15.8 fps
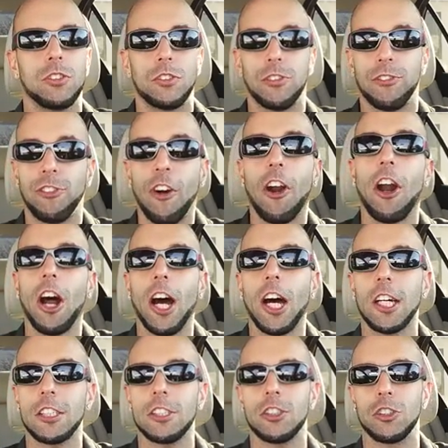for
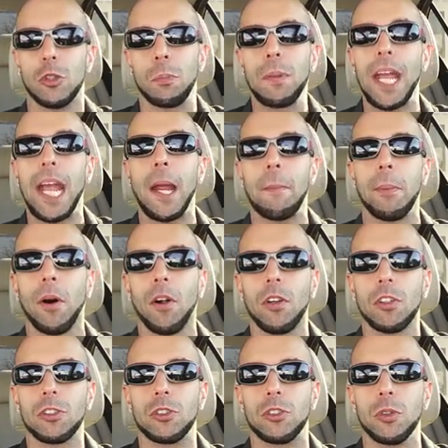us to be
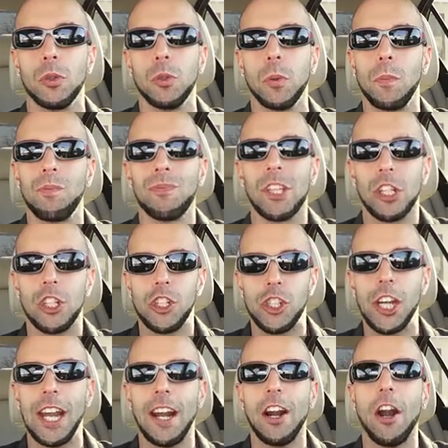able to
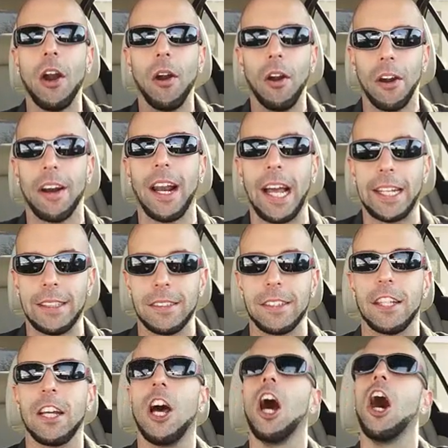share our
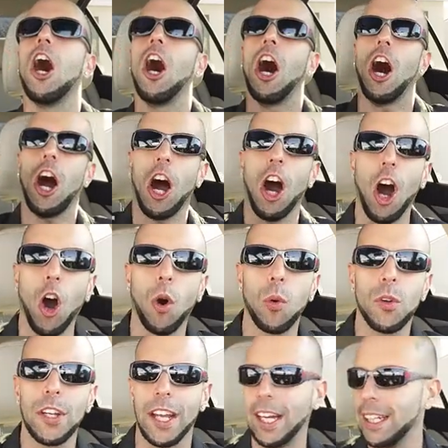light.
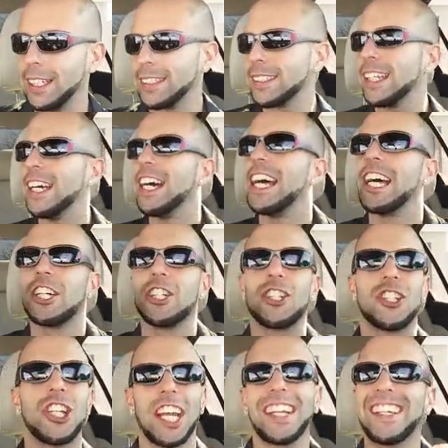Oh yes,
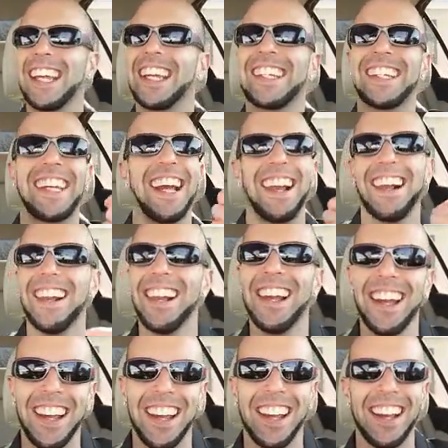
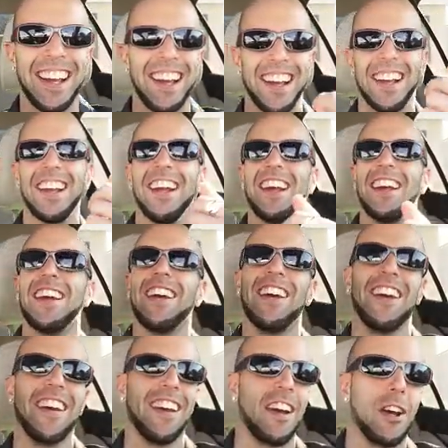
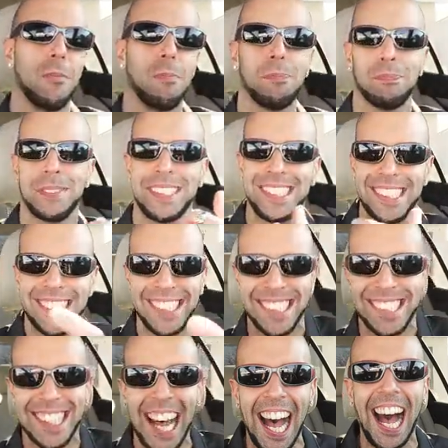Shikikilib
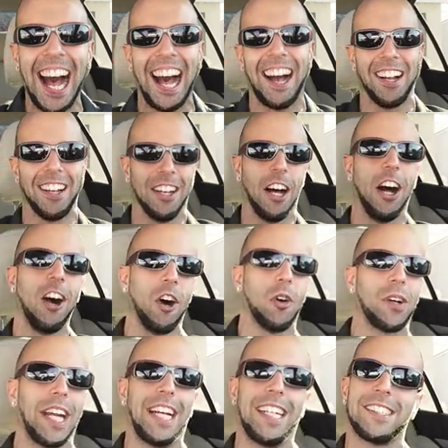style.
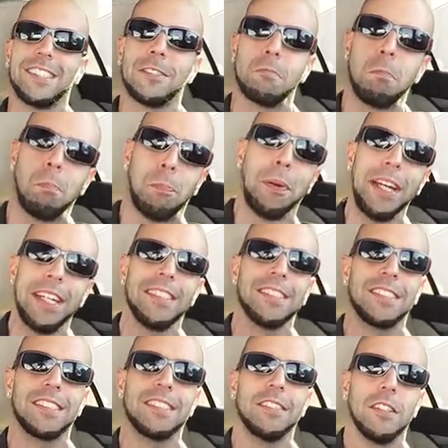Oh yes,
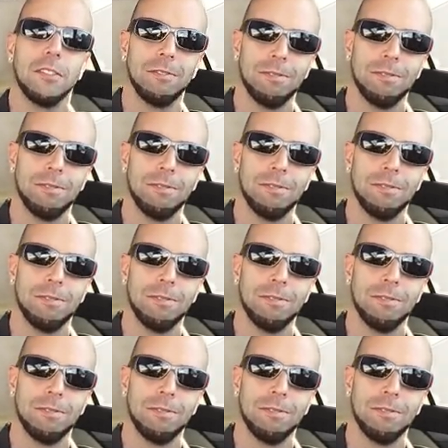peace.